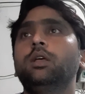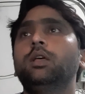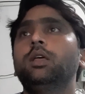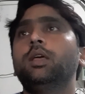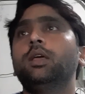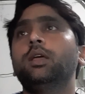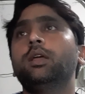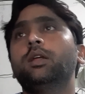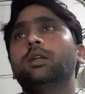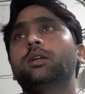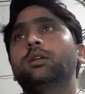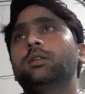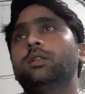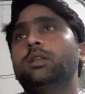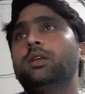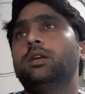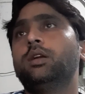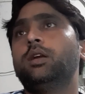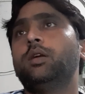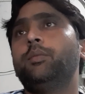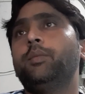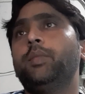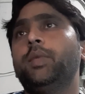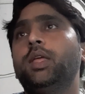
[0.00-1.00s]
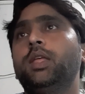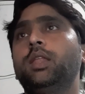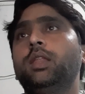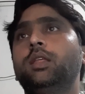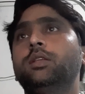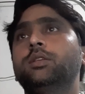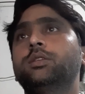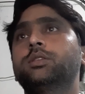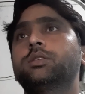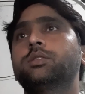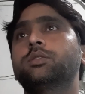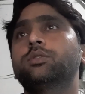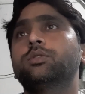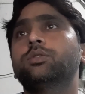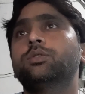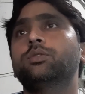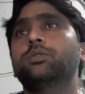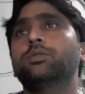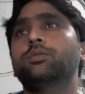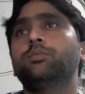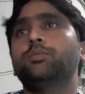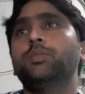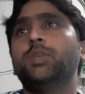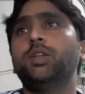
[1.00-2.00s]
And there are many,
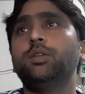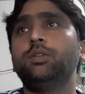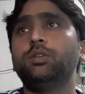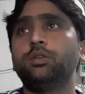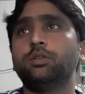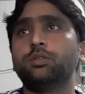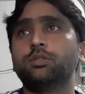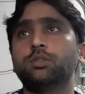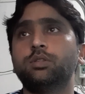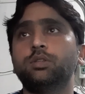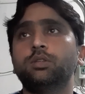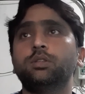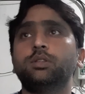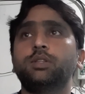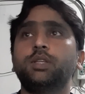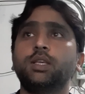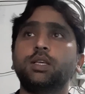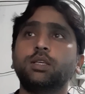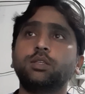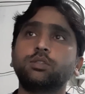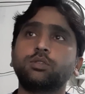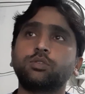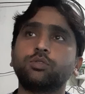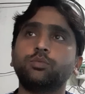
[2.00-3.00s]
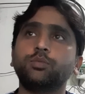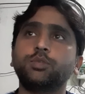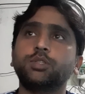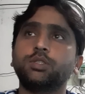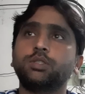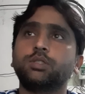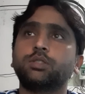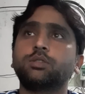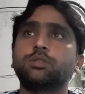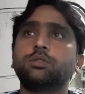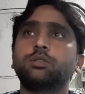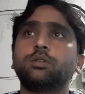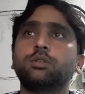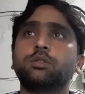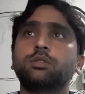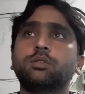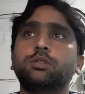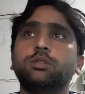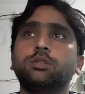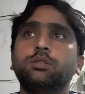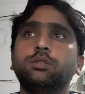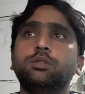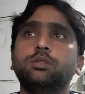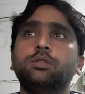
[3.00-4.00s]
so many doctors. Thanks so much,
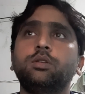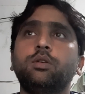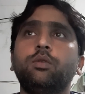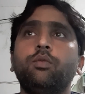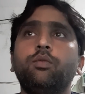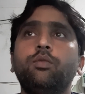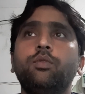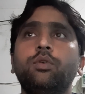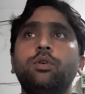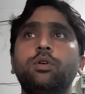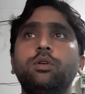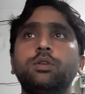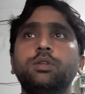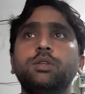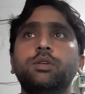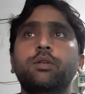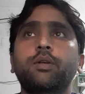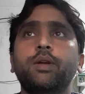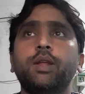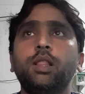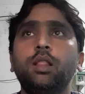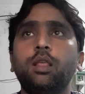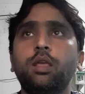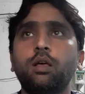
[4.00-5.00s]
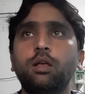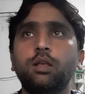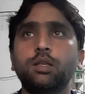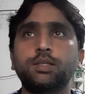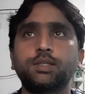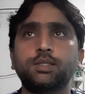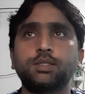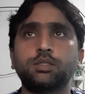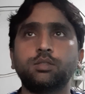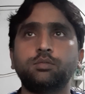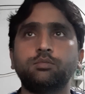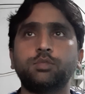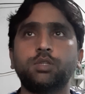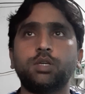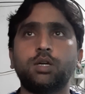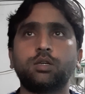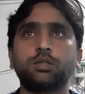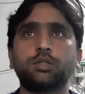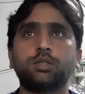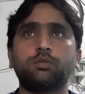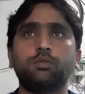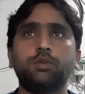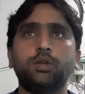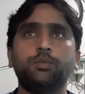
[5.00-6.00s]
doctor. That was really awesome.
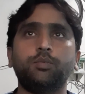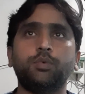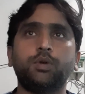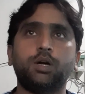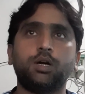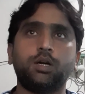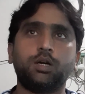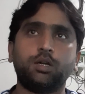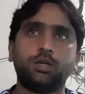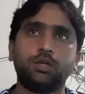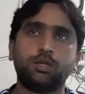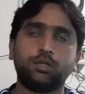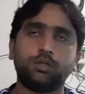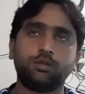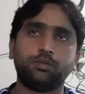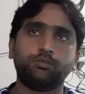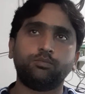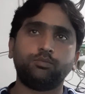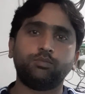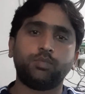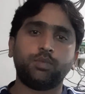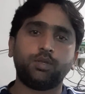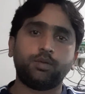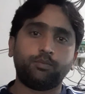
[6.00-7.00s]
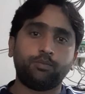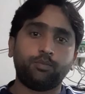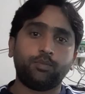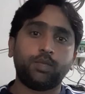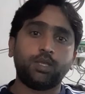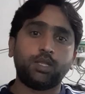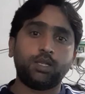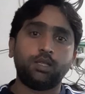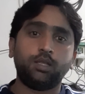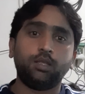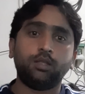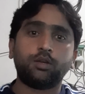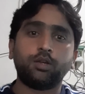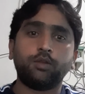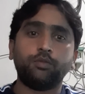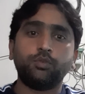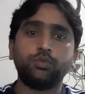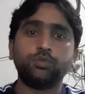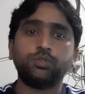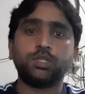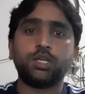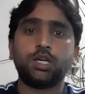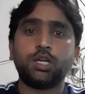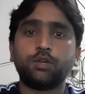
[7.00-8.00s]
Dr. Webb, many
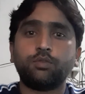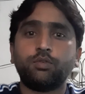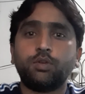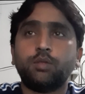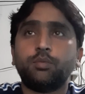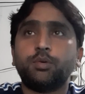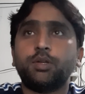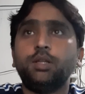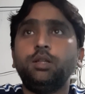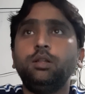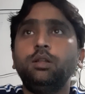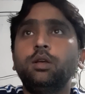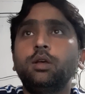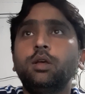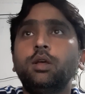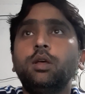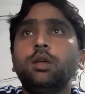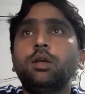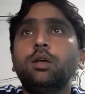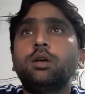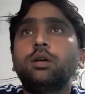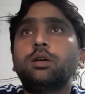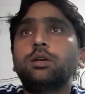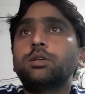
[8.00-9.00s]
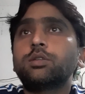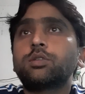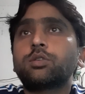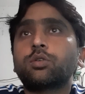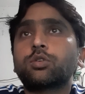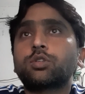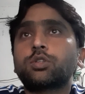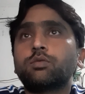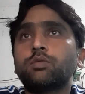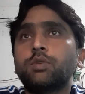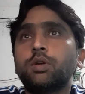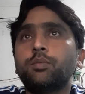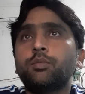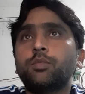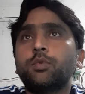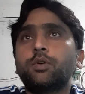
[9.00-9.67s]
reviews are available. Dr. Webb,